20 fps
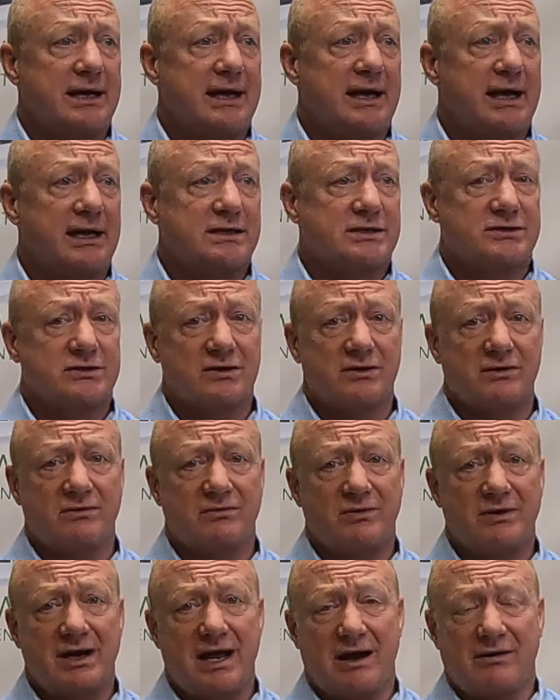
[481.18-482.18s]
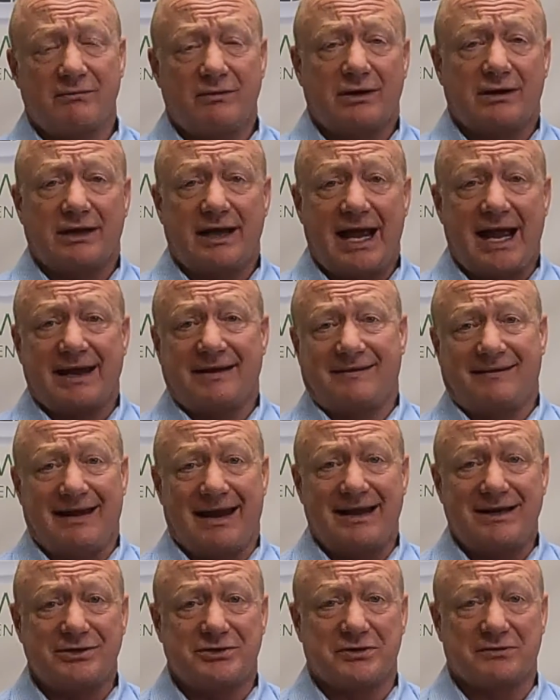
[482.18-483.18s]
And so we're not really at
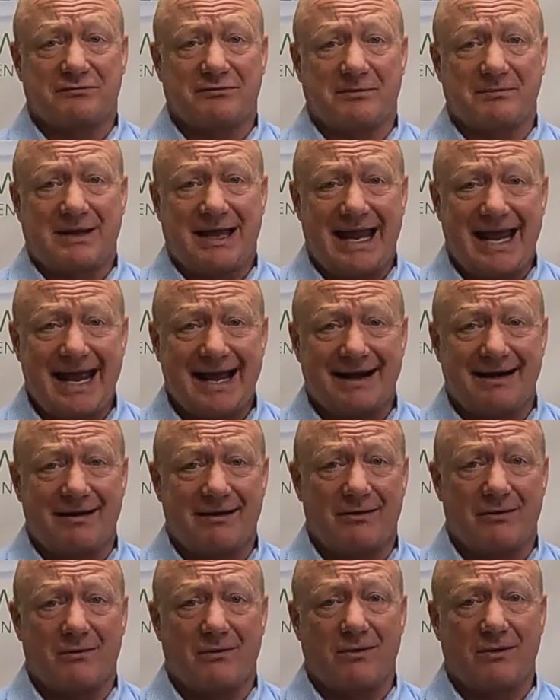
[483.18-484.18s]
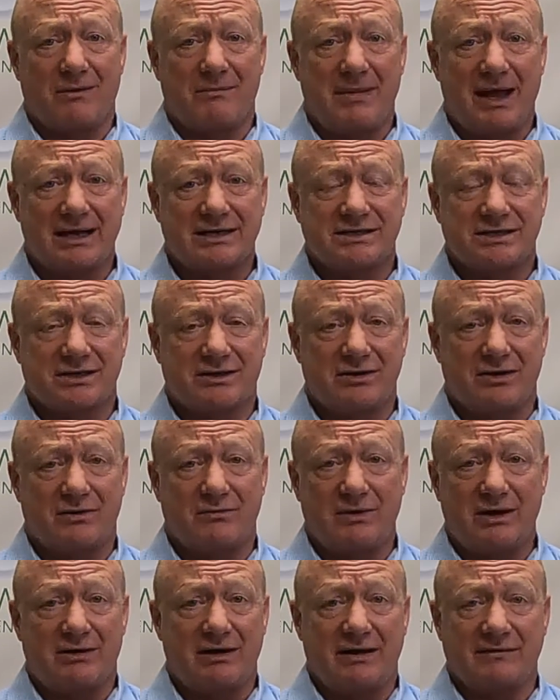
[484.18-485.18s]
danger from Canada or Mexico.
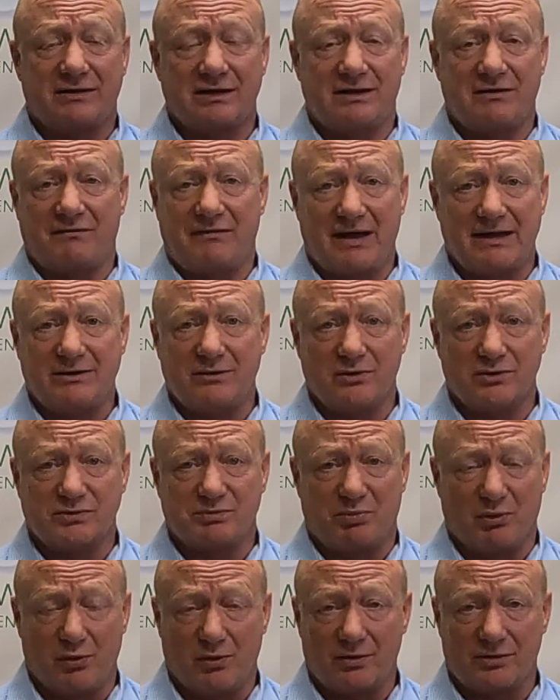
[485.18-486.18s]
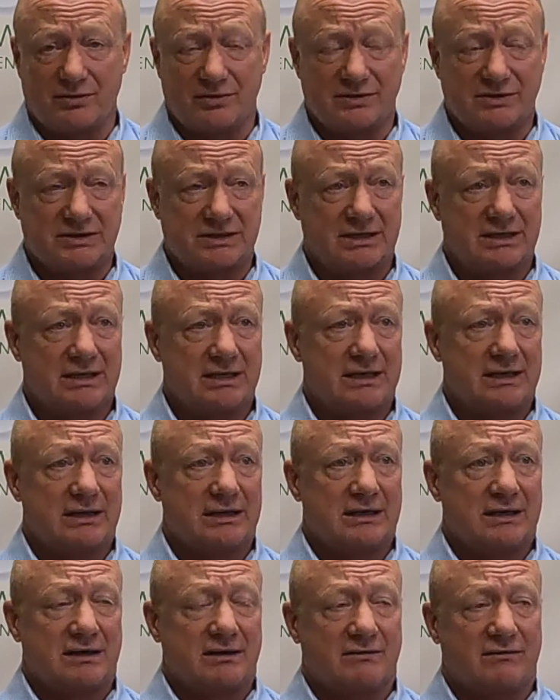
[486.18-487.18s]
We don't have to defend those borders.
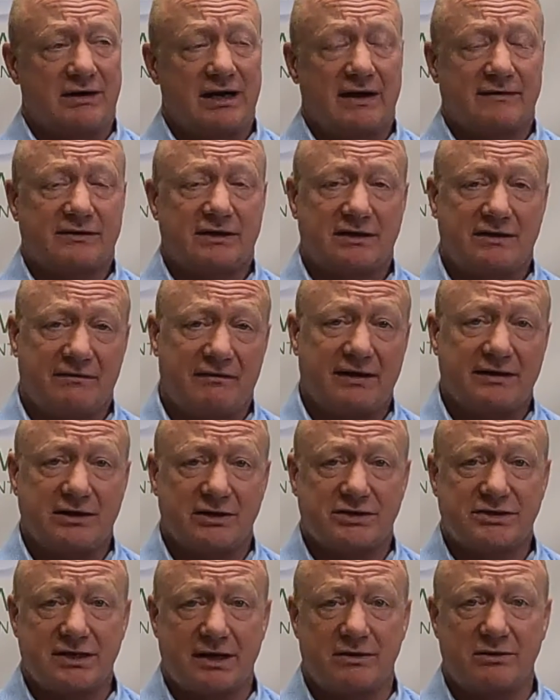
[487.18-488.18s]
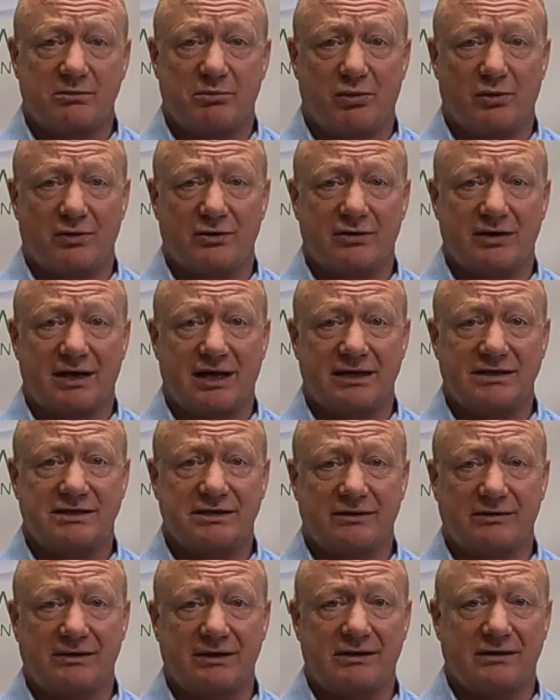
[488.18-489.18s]
We have to defend the southern border
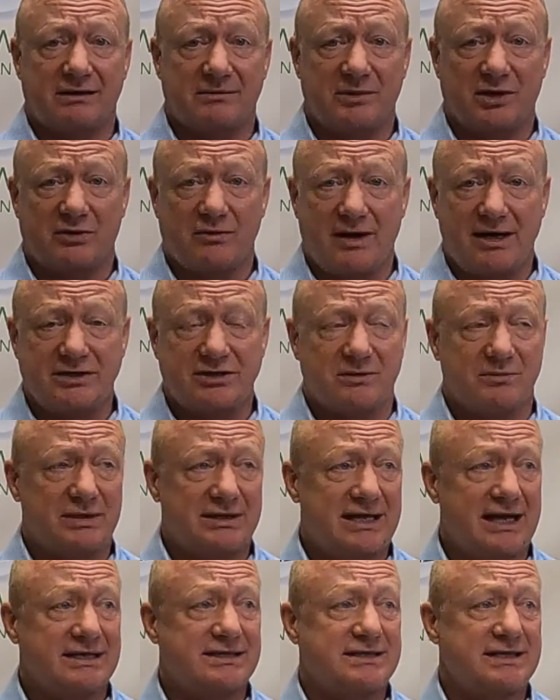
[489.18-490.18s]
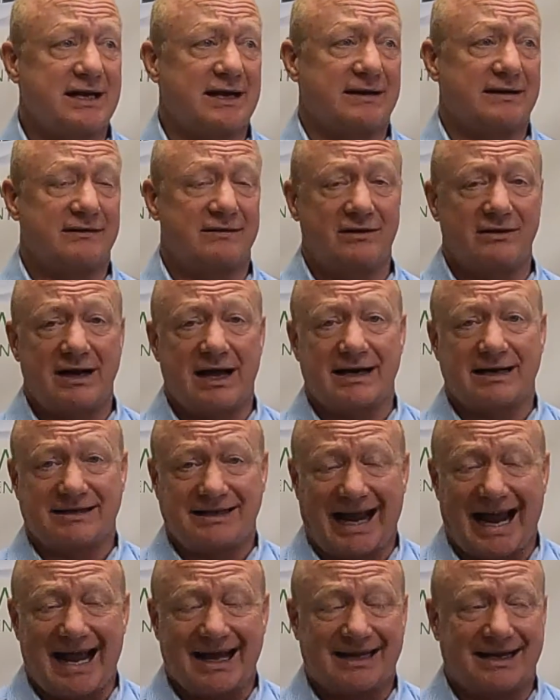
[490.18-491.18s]
against illegal immigration, but that's it. They're not
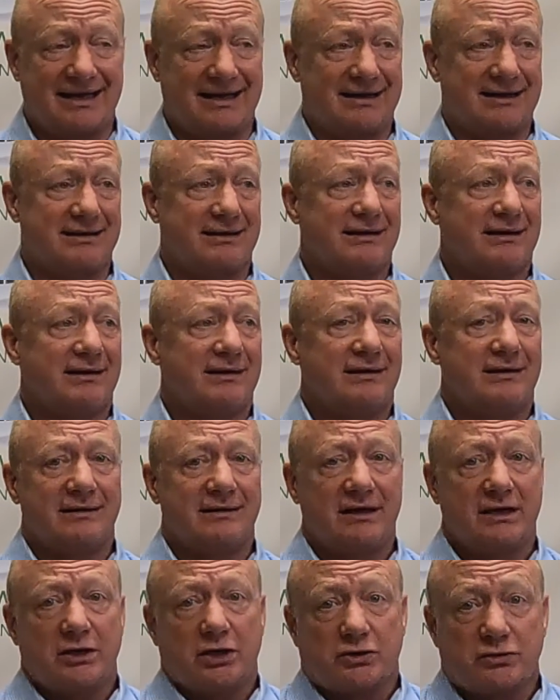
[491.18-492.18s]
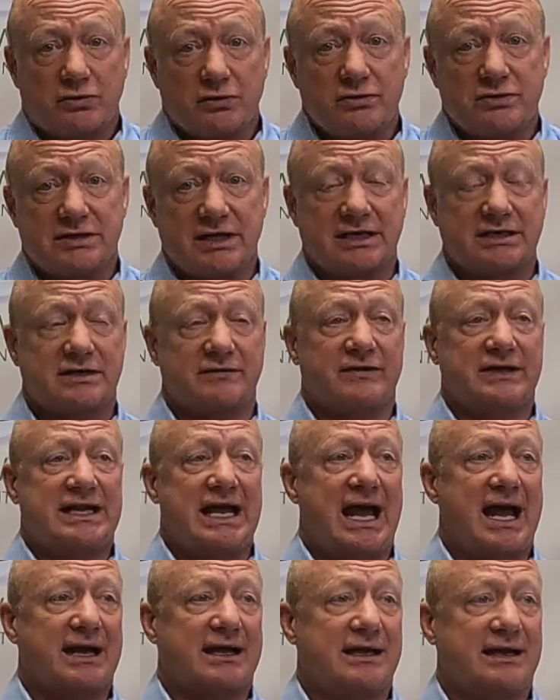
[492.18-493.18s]
attacking in the true sense of
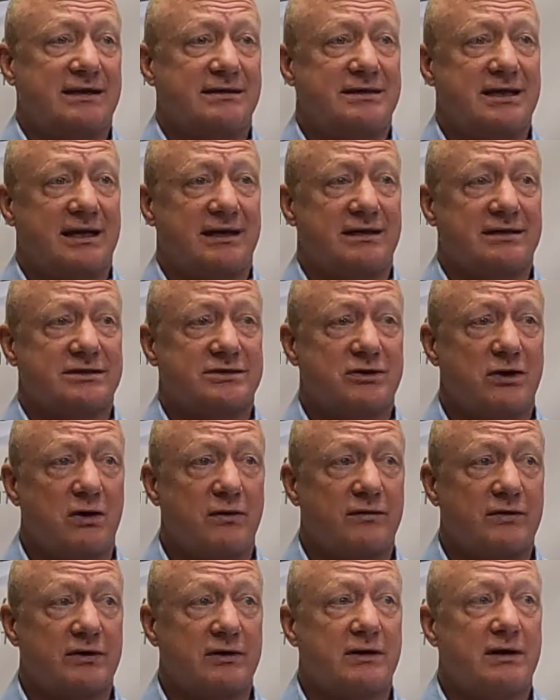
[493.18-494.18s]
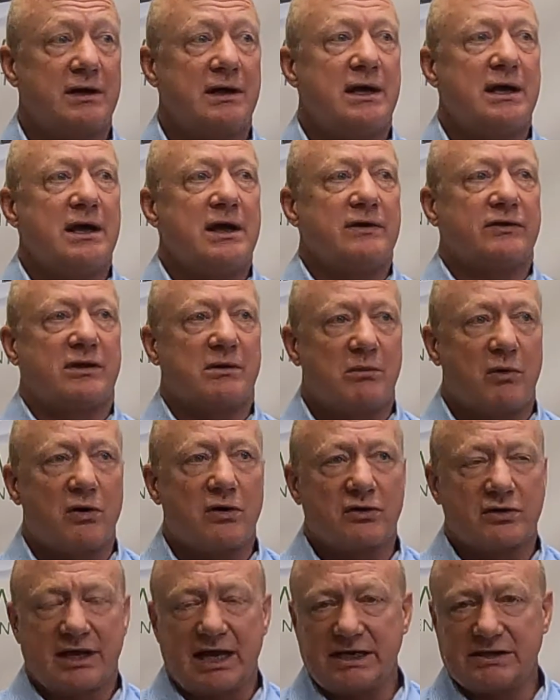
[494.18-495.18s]
attacking and taking us over. The
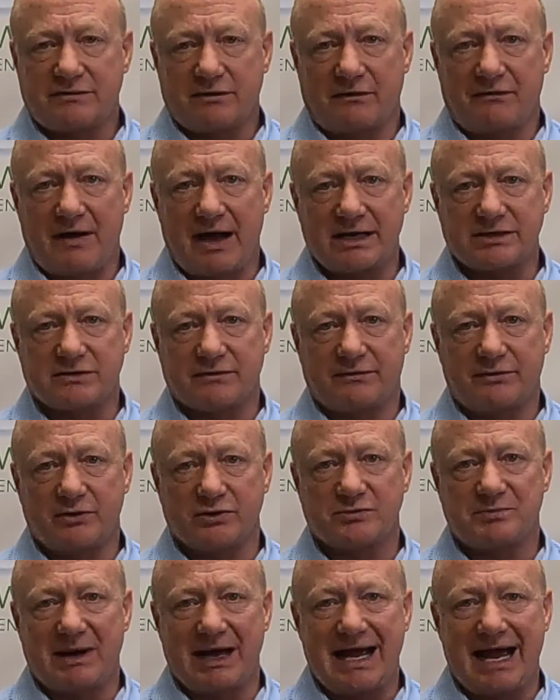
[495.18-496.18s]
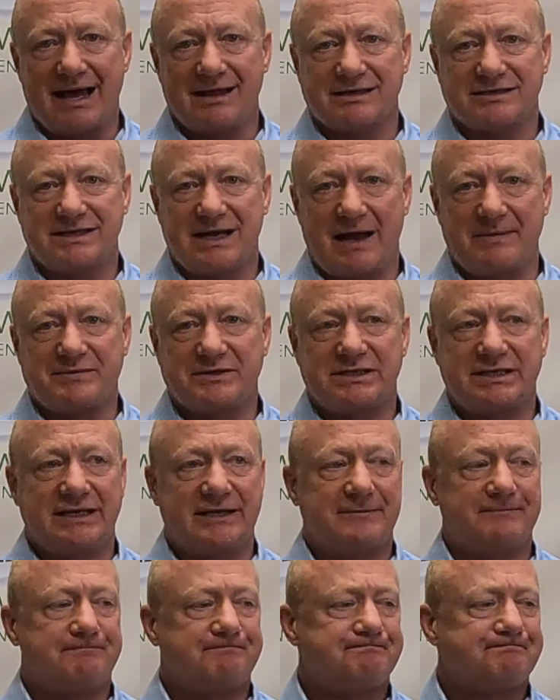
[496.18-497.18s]
Moral Case for Fossil Fuels by Alex
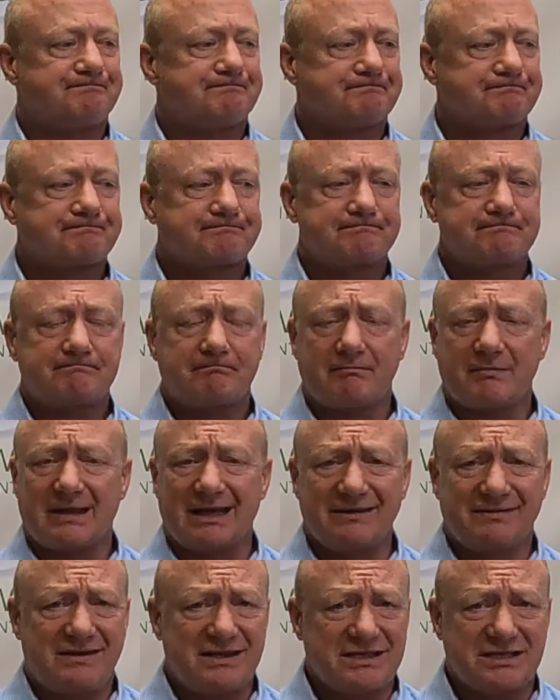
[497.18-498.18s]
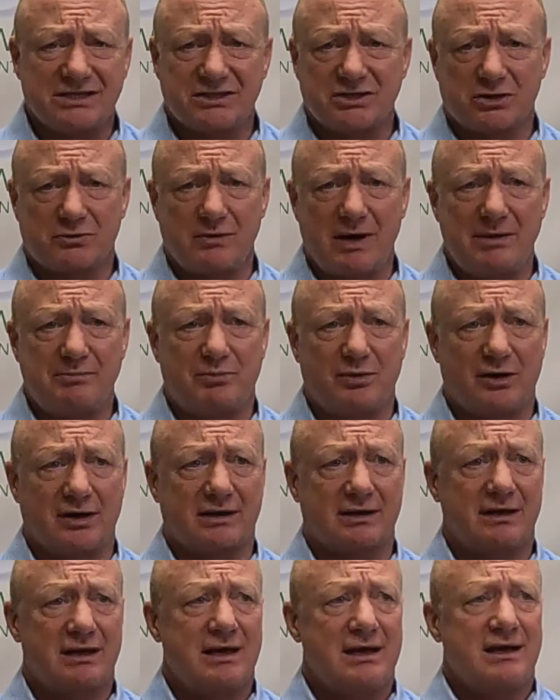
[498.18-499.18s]
Epstein. This is a great
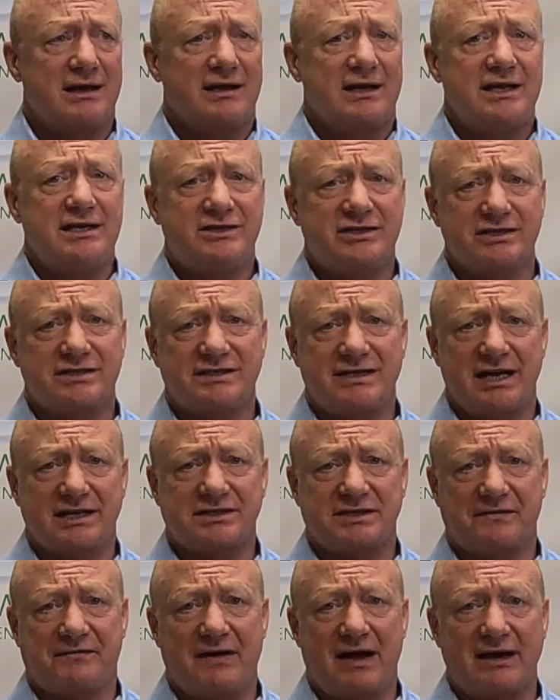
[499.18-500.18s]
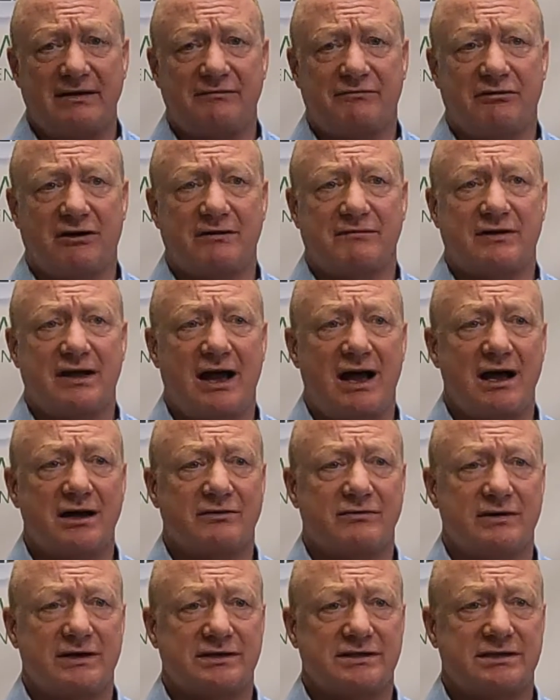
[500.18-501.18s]
book. He just testified in front of
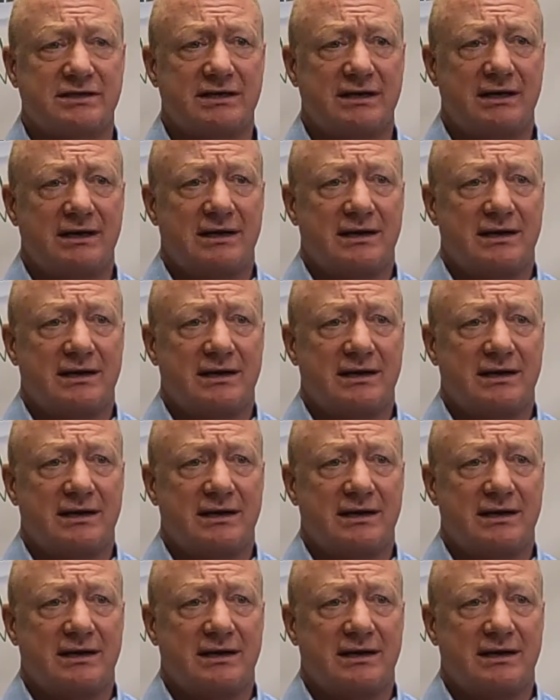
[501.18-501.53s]
Congress.